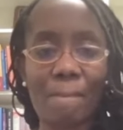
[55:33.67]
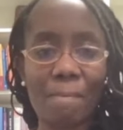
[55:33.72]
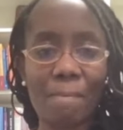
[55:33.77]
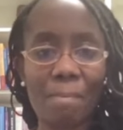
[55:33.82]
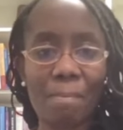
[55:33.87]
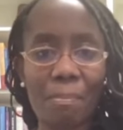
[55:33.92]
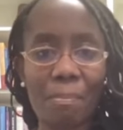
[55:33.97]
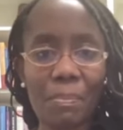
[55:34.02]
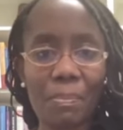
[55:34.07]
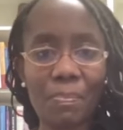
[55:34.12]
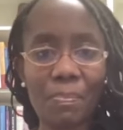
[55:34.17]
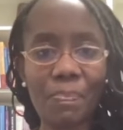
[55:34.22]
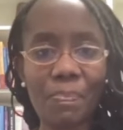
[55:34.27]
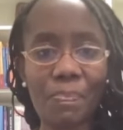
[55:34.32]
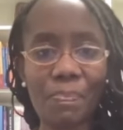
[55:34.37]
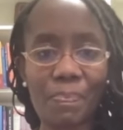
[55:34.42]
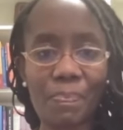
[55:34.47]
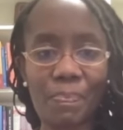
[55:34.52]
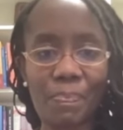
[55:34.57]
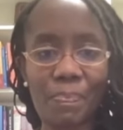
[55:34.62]

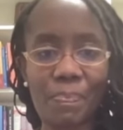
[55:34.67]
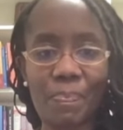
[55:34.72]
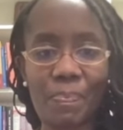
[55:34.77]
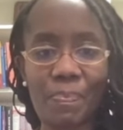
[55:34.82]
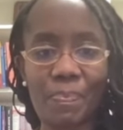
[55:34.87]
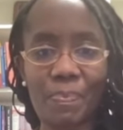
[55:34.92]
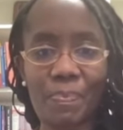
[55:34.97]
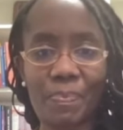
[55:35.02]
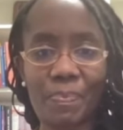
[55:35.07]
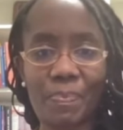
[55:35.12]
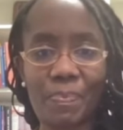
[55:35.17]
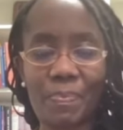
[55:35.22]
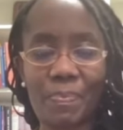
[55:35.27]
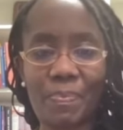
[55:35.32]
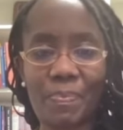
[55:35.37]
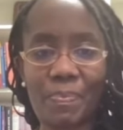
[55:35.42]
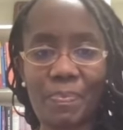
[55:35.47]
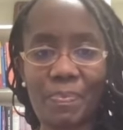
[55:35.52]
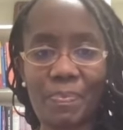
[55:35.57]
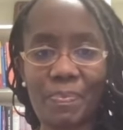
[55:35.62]

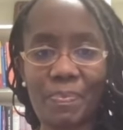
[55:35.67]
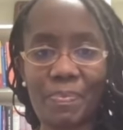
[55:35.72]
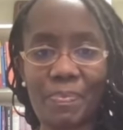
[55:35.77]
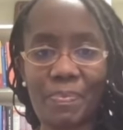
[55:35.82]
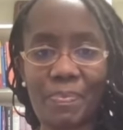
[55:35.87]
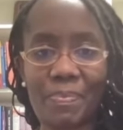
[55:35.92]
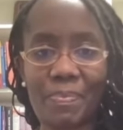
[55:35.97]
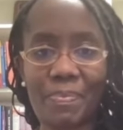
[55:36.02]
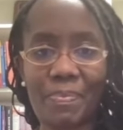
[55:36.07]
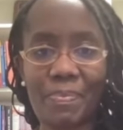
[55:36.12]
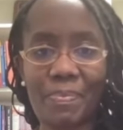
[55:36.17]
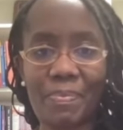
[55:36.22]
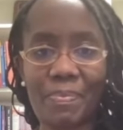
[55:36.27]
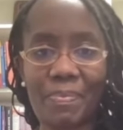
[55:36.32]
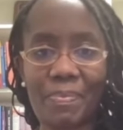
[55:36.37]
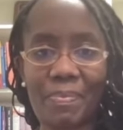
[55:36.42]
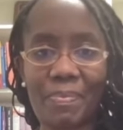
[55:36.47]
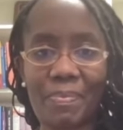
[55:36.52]
(silent)